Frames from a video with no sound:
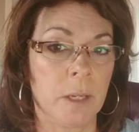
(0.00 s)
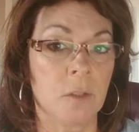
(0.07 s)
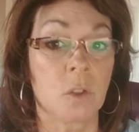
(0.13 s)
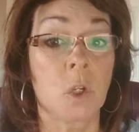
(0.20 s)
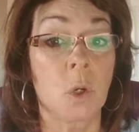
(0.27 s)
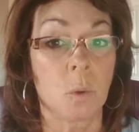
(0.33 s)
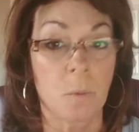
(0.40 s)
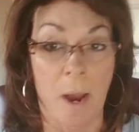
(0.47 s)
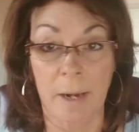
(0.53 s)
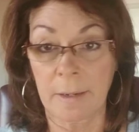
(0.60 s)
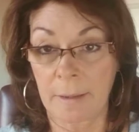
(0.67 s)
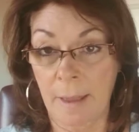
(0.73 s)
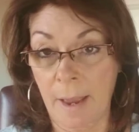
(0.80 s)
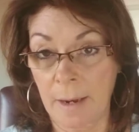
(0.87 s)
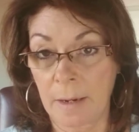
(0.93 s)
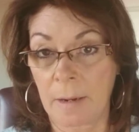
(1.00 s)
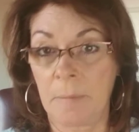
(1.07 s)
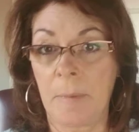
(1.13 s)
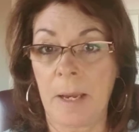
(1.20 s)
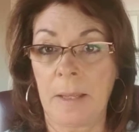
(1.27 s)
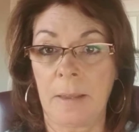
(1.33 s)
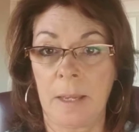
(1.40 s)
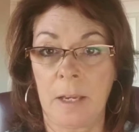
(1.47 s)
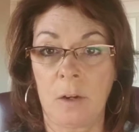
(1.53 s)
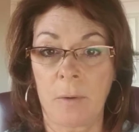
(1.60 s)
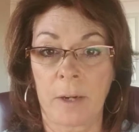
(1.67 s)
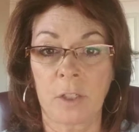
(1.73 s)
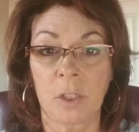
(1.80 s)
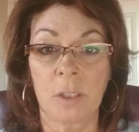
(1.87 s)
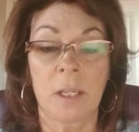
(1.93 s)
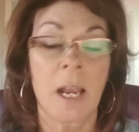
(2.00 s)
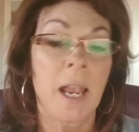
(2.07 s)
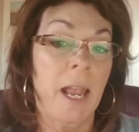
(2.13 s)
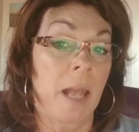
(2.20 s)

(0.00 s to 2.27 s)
is correct that and make the corrections